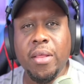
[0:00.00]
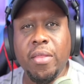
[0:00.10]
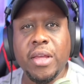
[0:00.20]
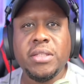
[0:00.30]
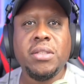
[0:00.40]

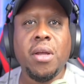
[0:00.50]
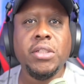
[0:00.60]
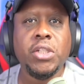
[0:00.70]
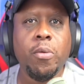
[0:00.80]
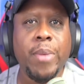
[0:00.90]
This is on
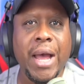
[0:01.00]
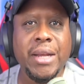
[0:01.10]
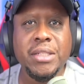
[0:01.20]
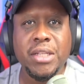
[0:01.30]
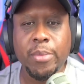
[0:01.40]
Joe
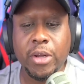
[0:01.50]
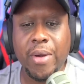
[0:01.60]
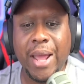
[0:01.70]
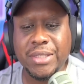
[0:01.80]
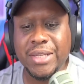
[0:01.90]
Biden,
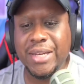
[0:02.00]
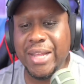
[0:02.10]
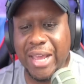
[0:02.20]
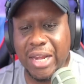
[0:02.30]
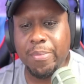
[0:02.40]
Democrats, and
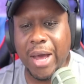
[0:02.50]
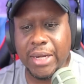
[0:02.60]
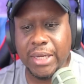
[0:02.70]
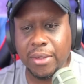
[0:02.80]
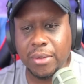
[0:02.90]

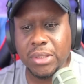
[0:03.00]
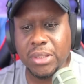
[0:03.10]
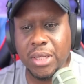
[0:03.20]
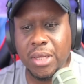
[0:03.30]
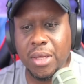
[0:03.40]
anybody else